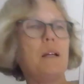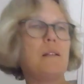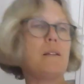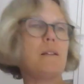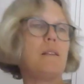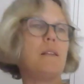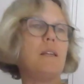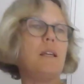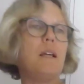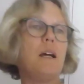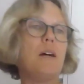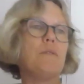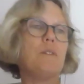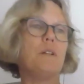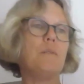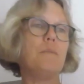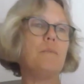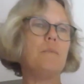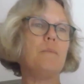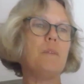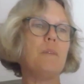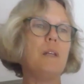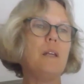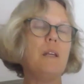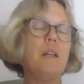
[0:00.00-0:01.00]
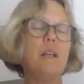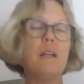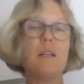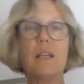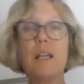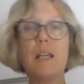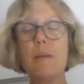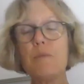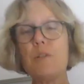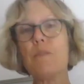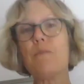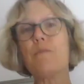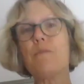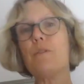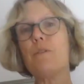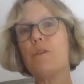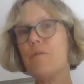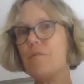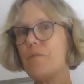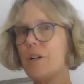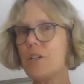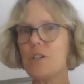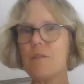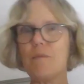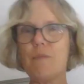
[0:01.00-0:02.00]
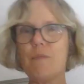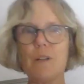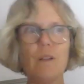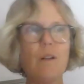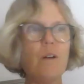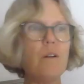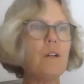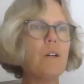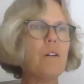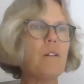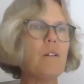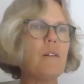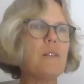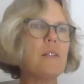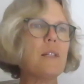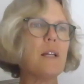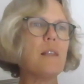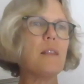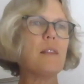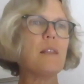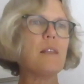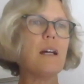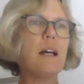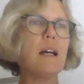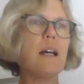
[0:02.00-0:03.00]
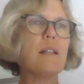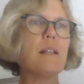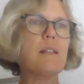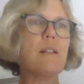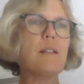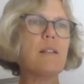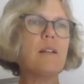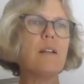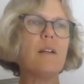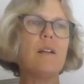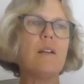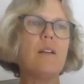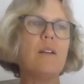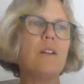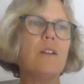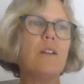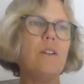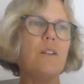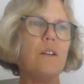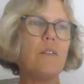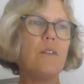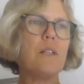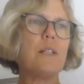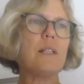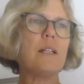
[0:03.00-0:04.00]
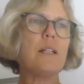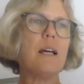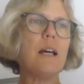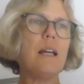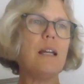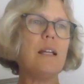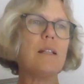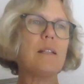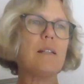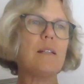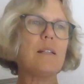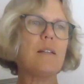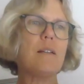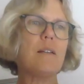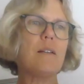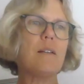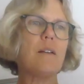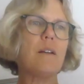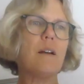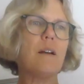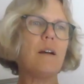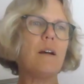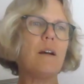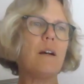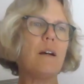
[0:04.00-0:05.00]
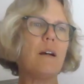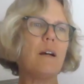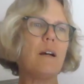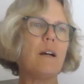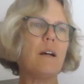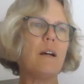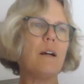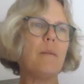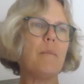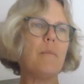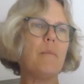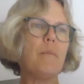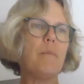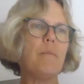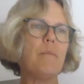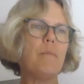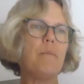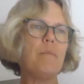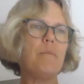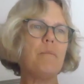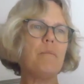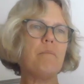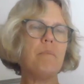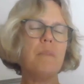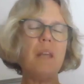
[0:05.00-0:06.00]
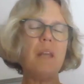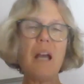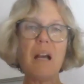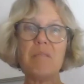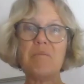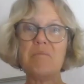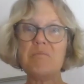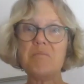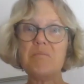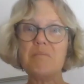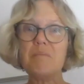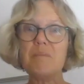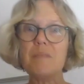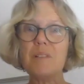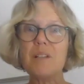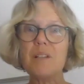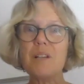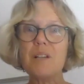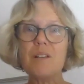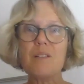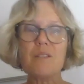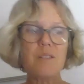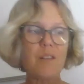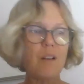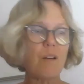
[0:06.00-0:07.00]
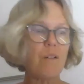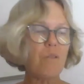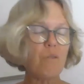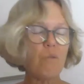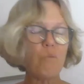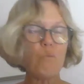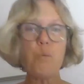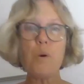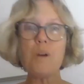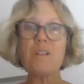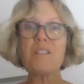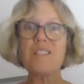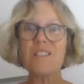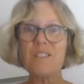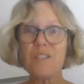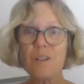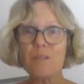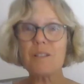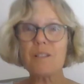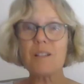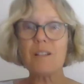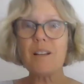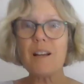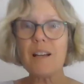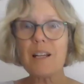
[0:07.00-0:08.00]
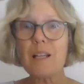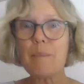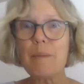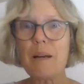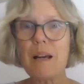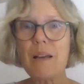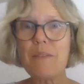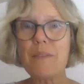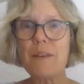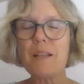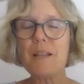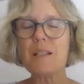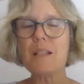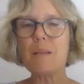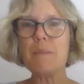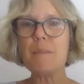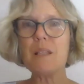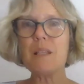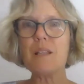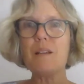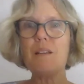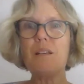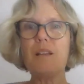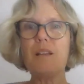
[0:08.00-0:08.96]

it into the oven. Keeps your food fresher for longer. I said that, the date. Yeah. So what's not to like about this? I mean,